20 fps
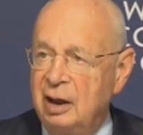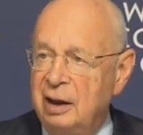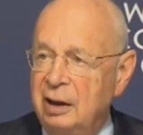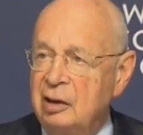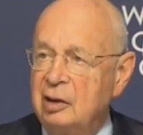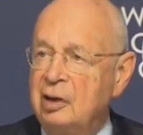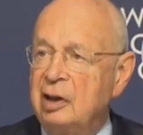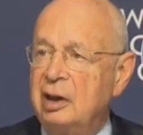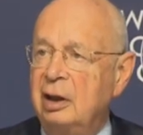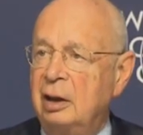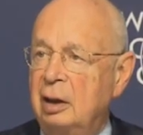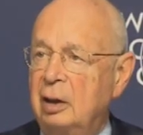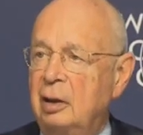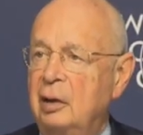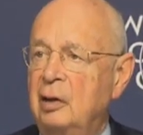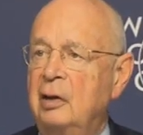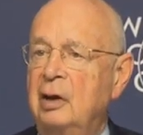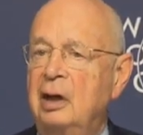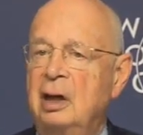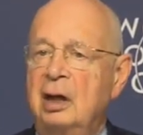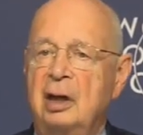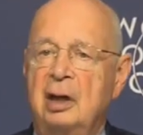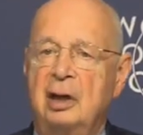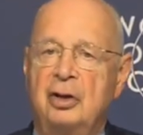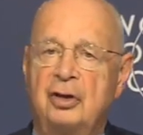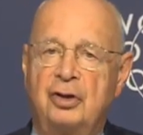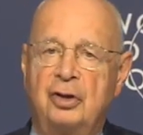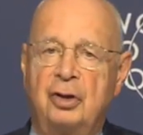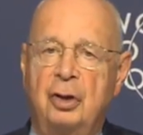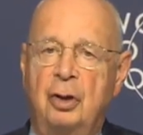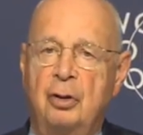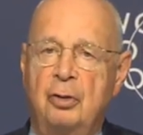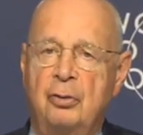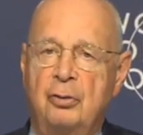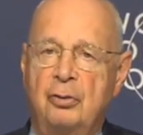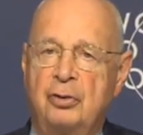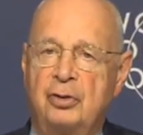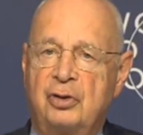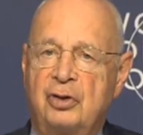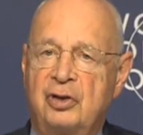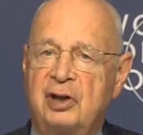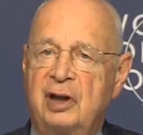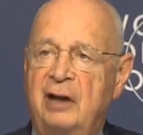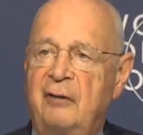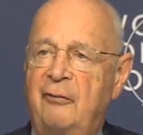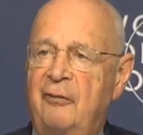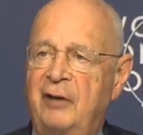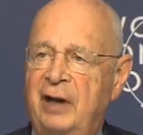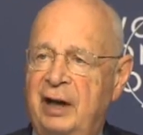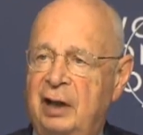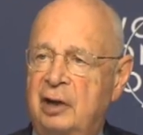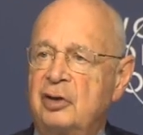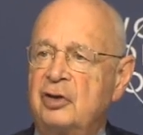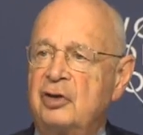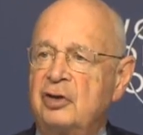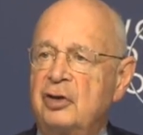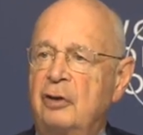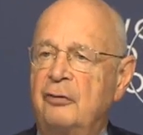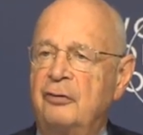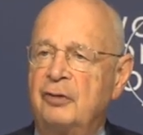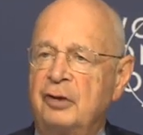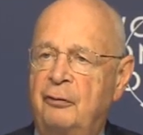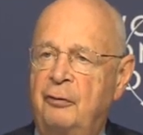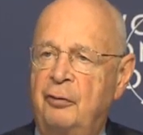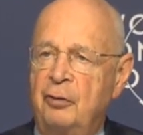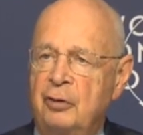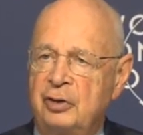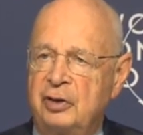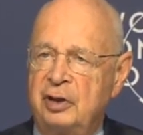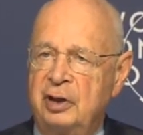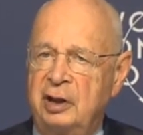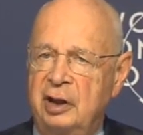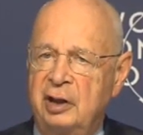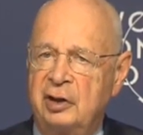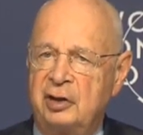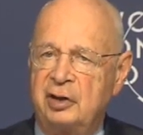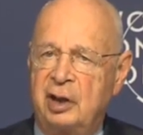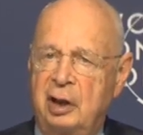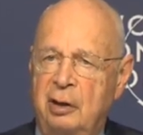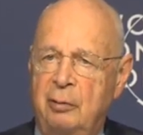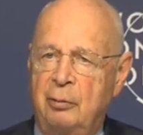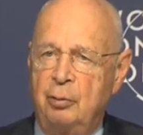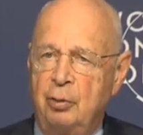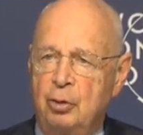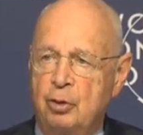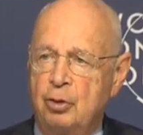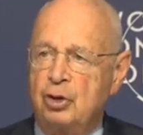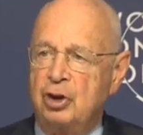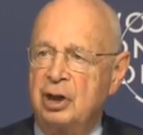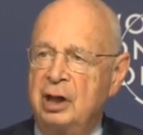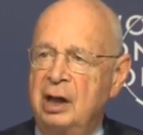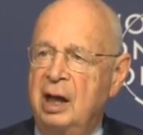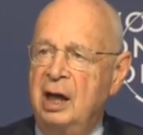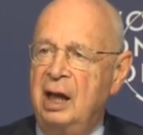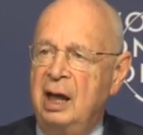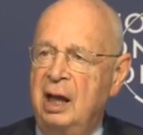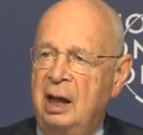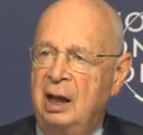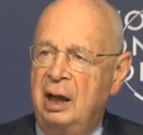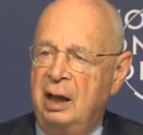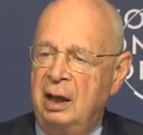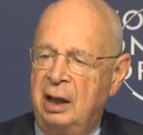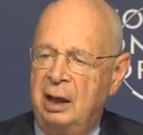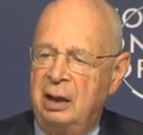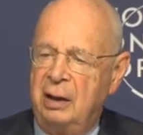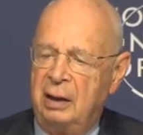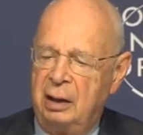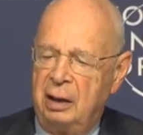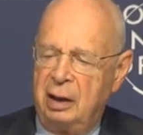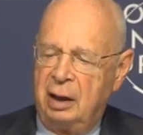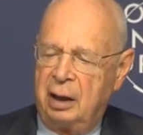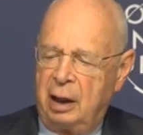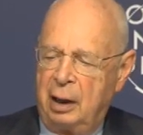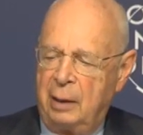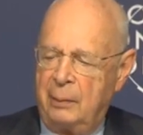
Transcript: to Uh, commodify, lie about, and tell you mistruths about everything.